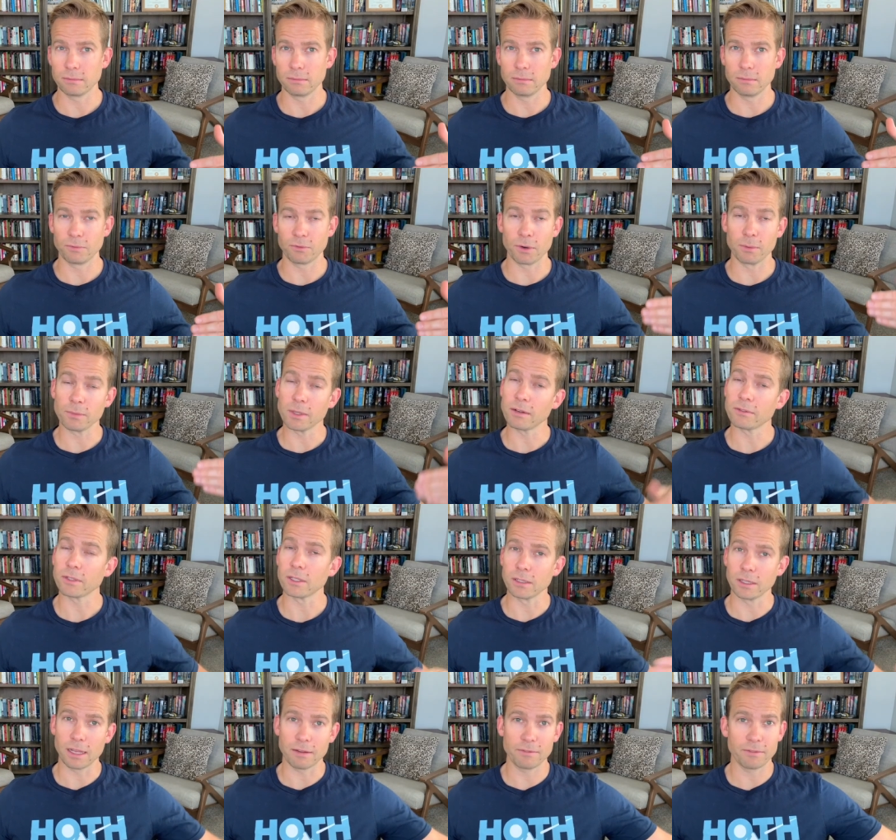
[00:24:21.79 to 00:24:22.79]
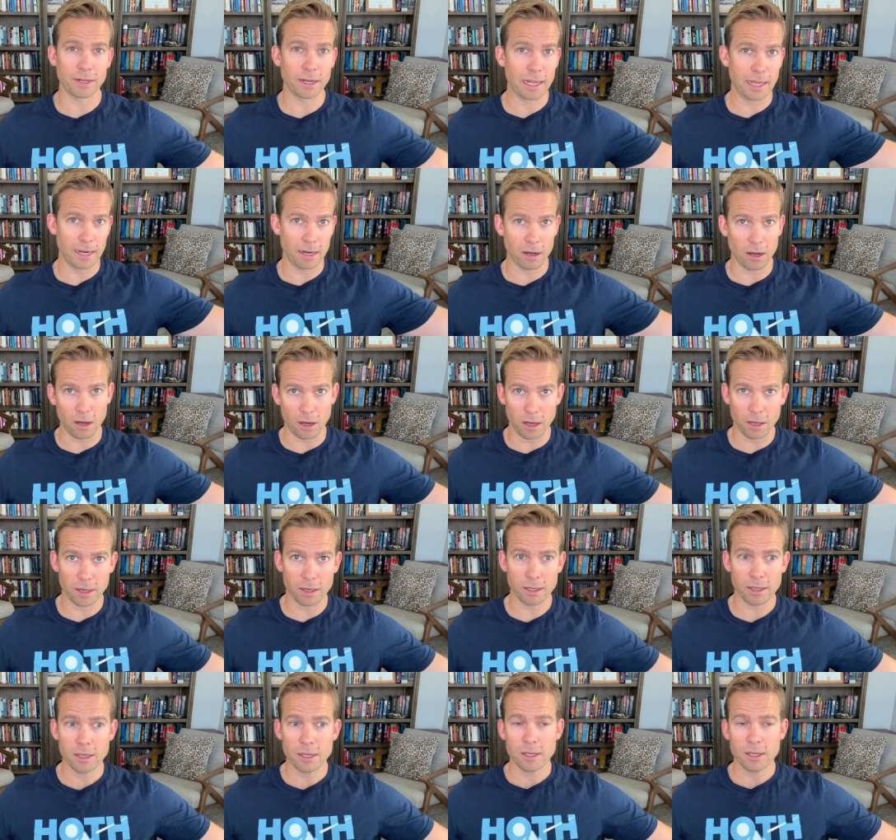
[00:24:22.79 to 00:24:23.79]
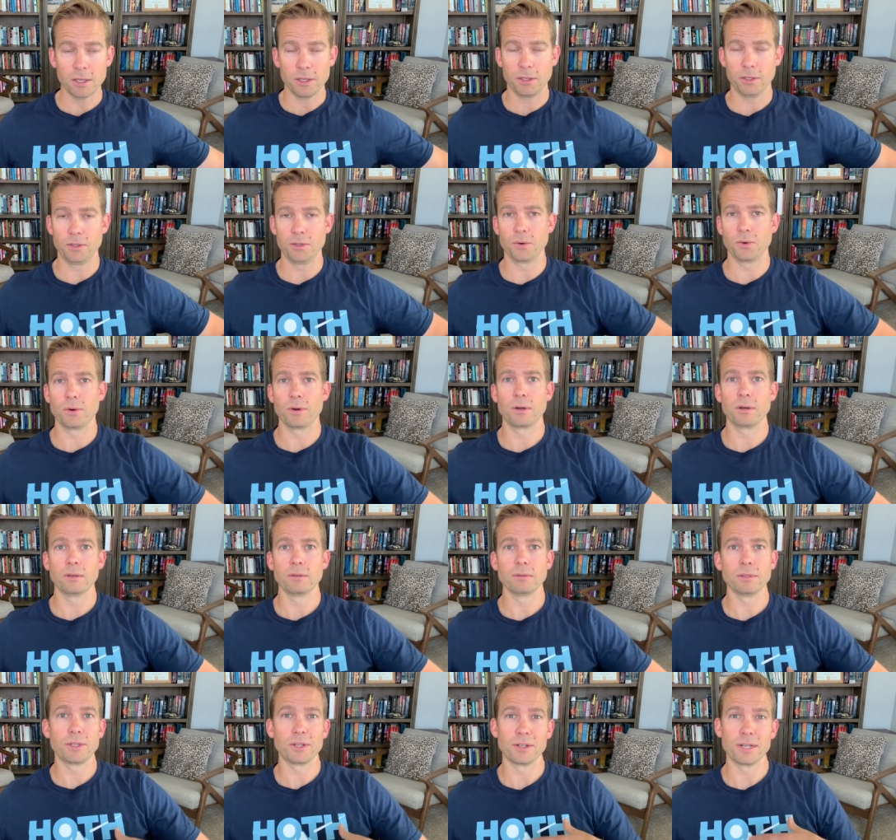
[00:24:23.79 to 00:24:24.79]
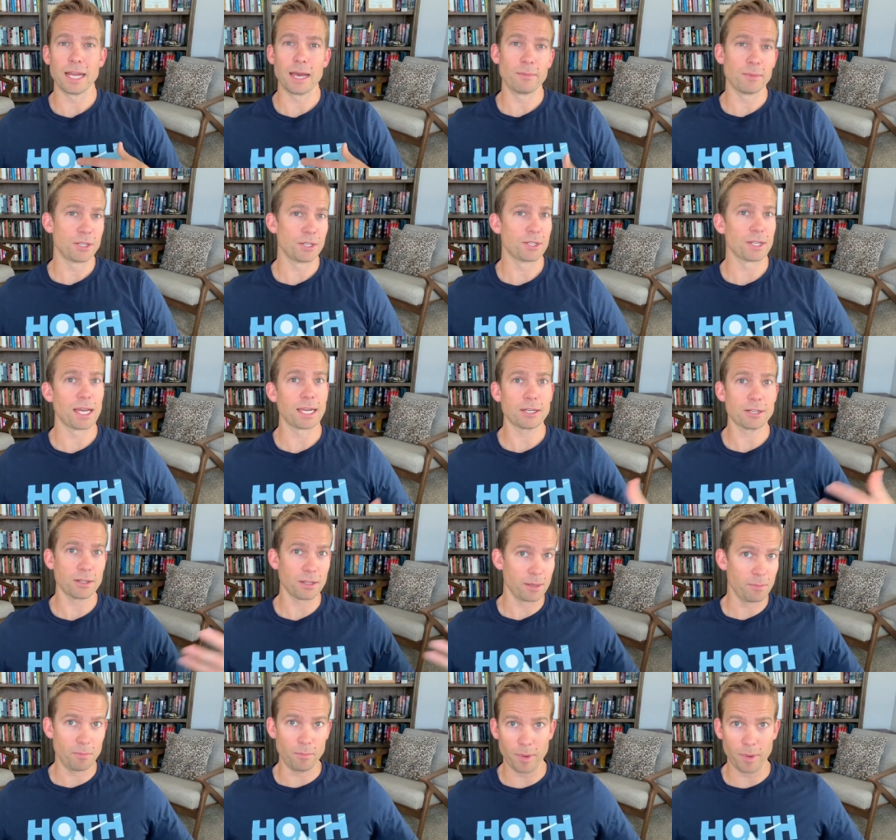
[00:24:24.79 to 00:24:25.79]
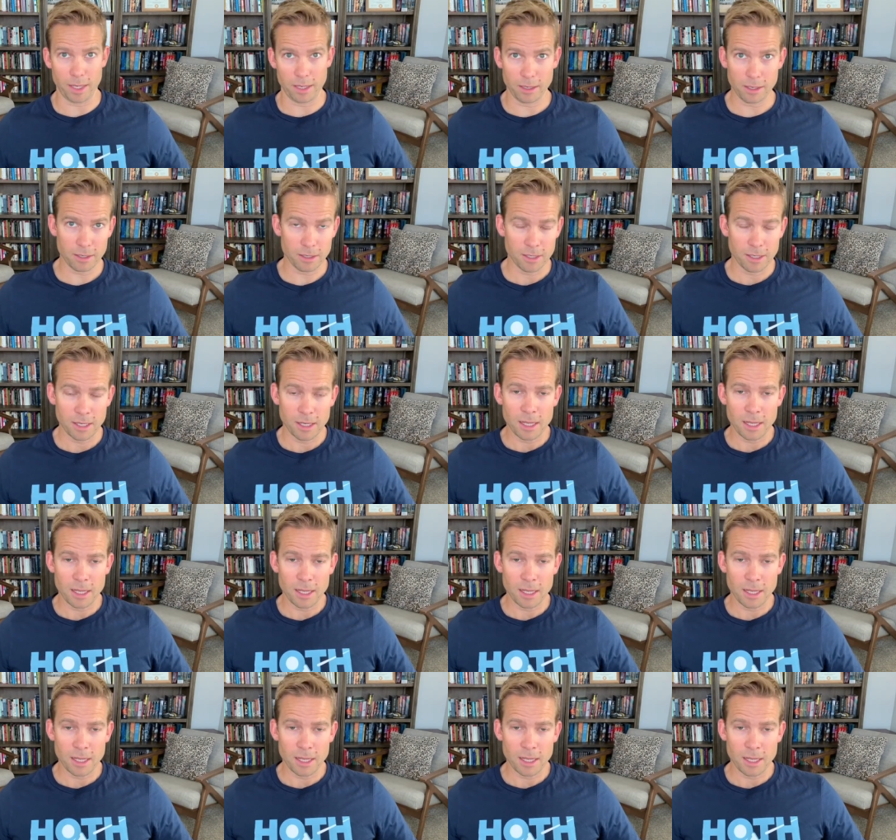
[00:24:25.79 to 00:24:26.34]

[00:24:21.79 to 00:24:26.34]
From level 11 and on, your damage is actually better.